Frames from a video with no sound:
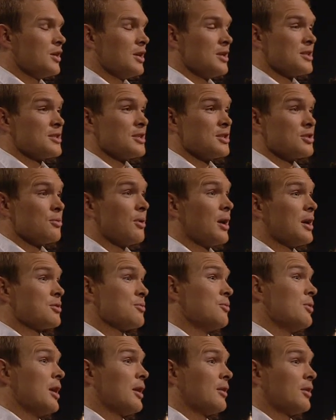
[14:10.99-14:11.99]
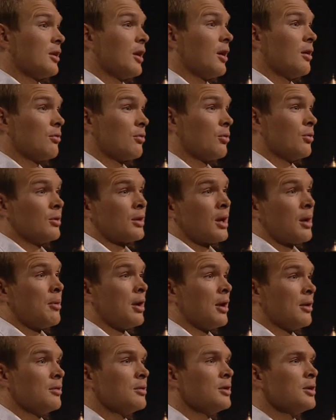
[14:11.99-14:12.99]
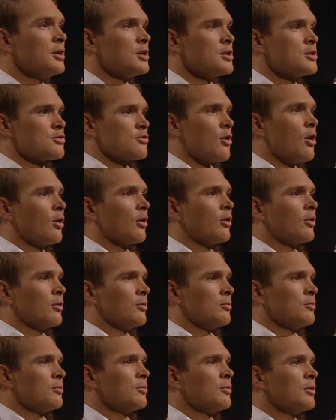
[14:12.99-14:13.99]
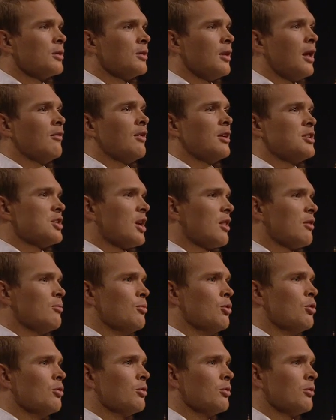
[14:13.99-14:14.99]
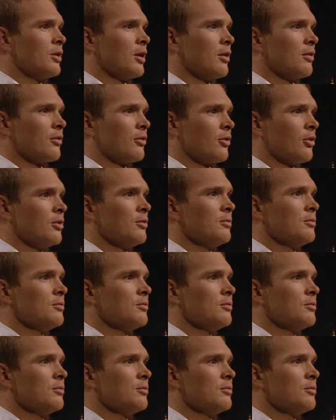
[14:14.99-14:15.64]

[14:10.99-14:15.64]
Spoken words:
situation we had to go through and come out stronger and love each other more on the other side.